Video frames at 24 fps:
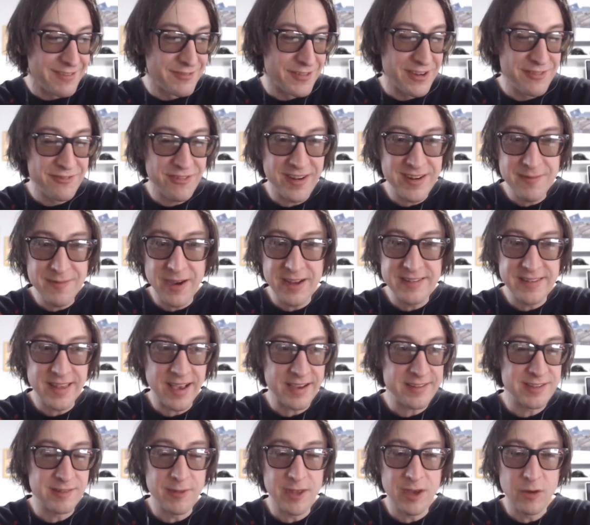a, a friend of mine
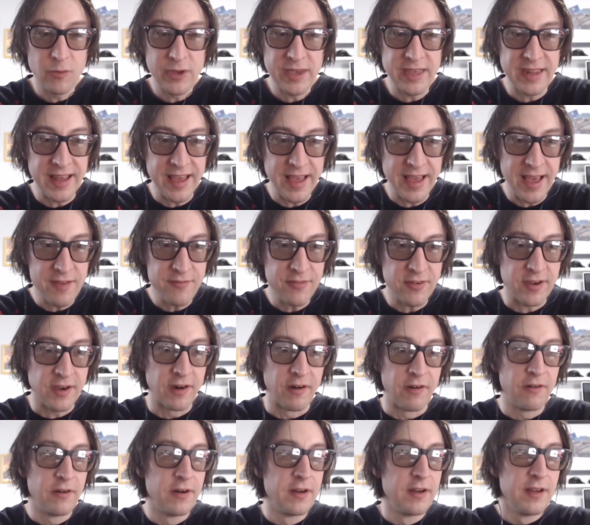texted me a week and a half
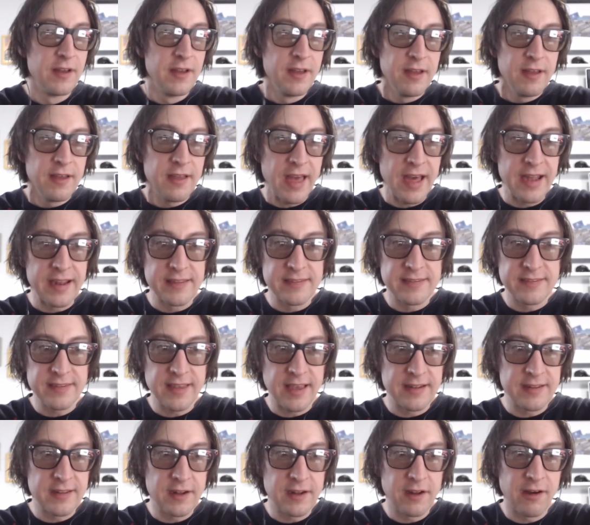ago, and he
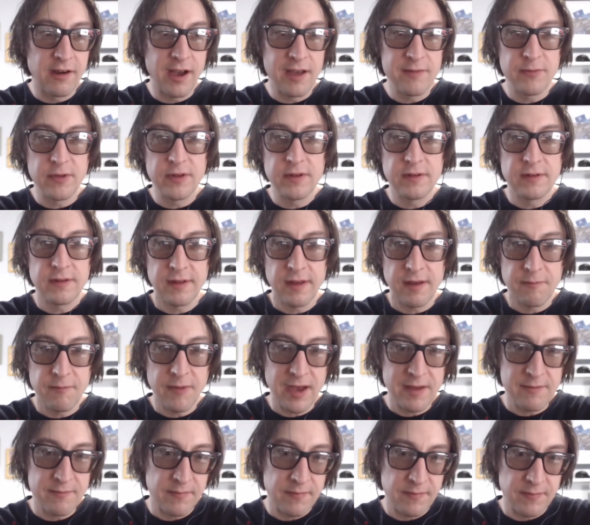said, you know, I've been my,
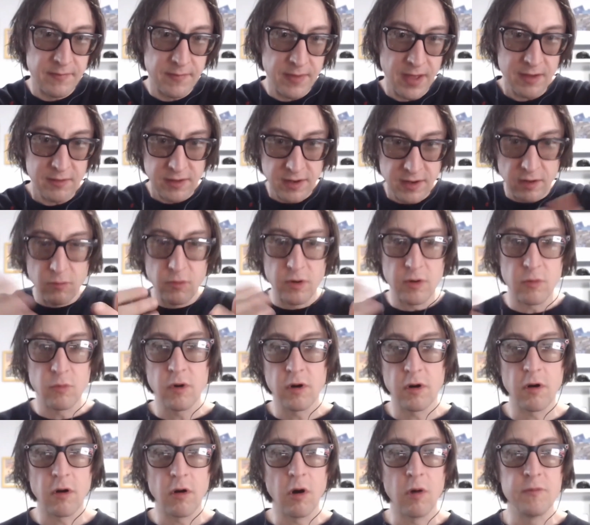uh, you know,
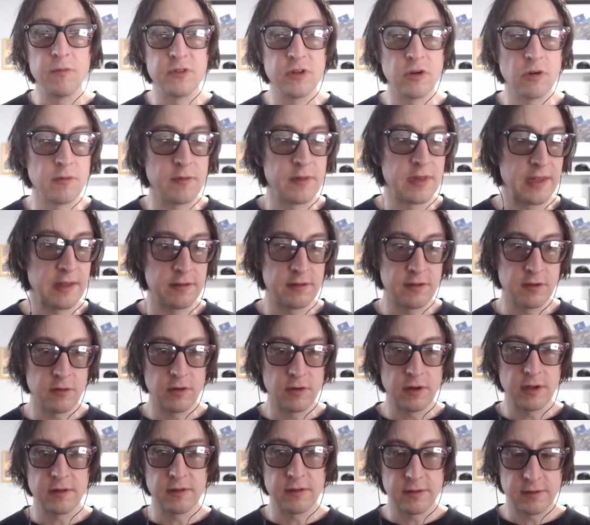we're all home doing
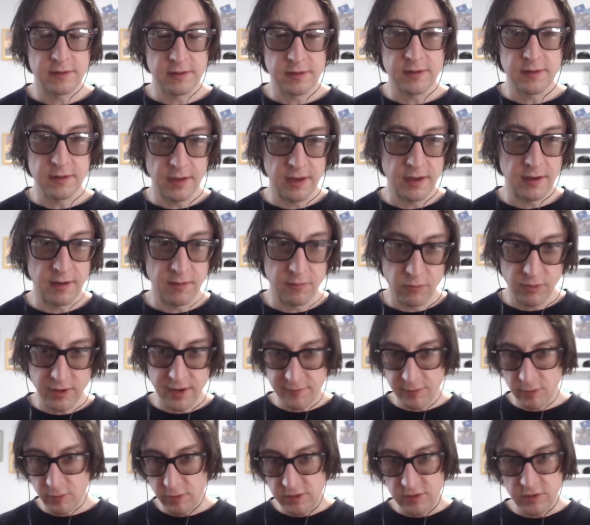doing uh,
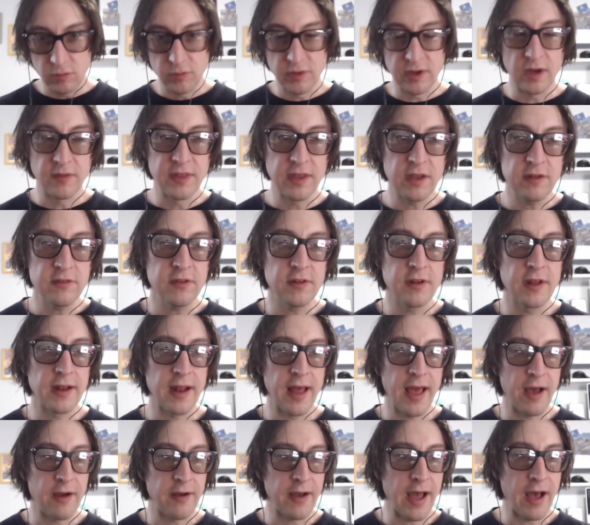whatever we're doing on the internet.
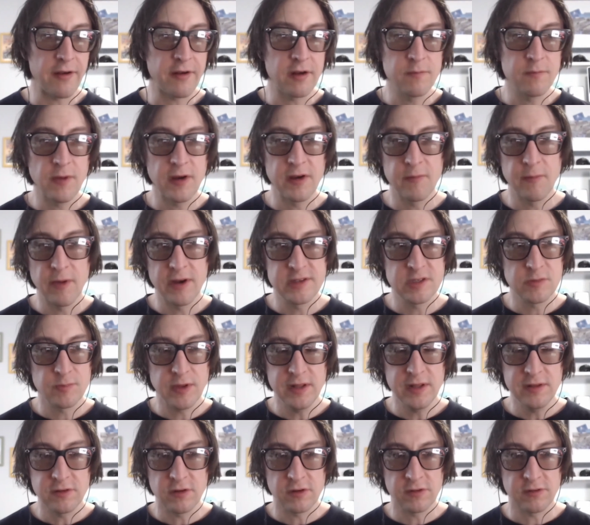How, how come my, my
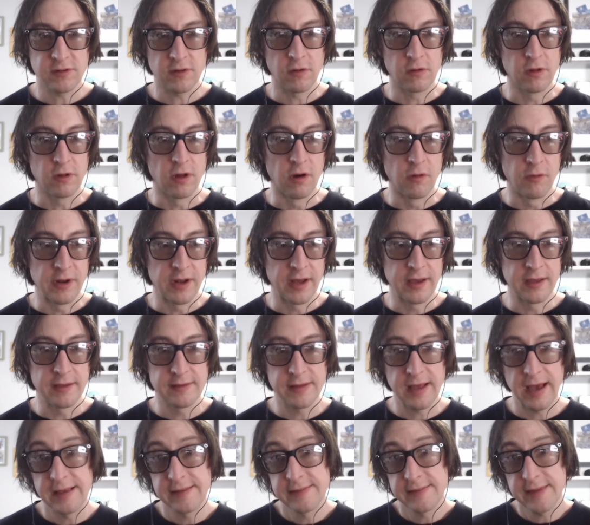speeds are so low? And
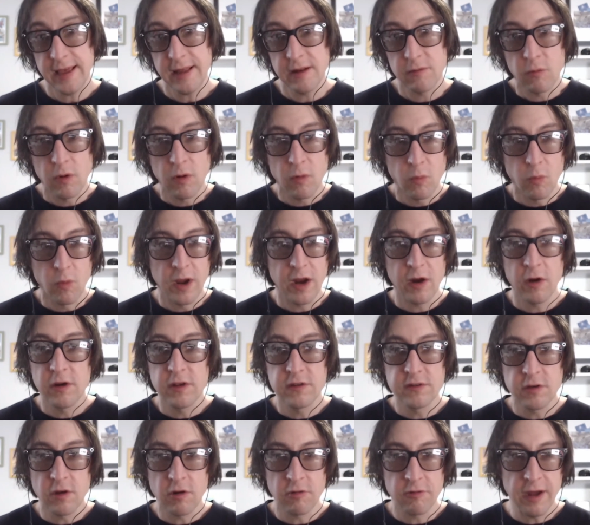I, I said, well, where
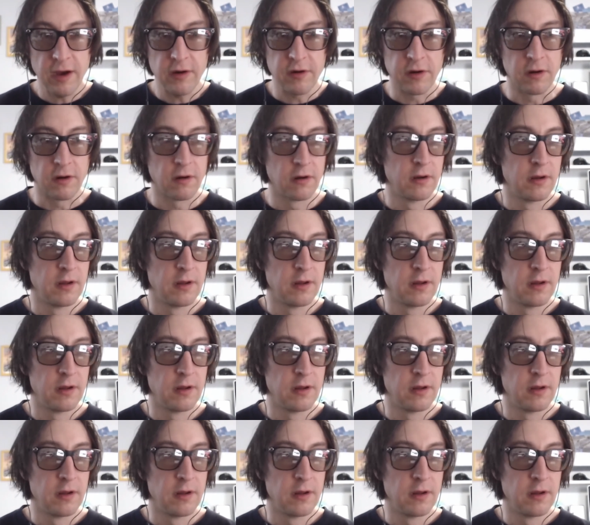is your router?